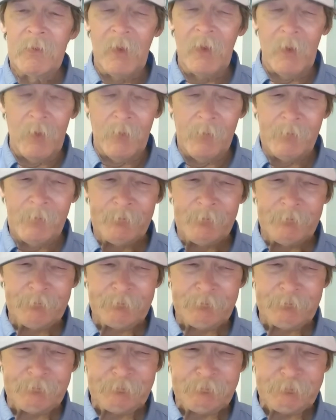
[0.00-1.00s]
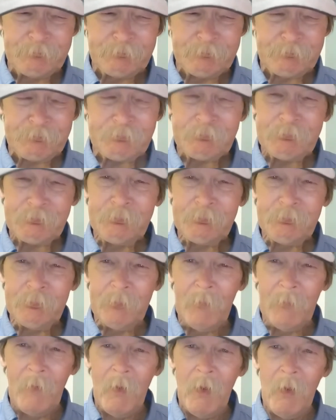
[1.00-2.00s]
So,
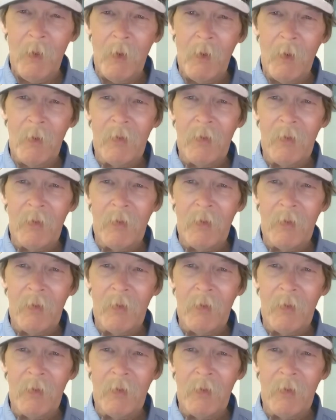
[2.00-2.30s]
uh,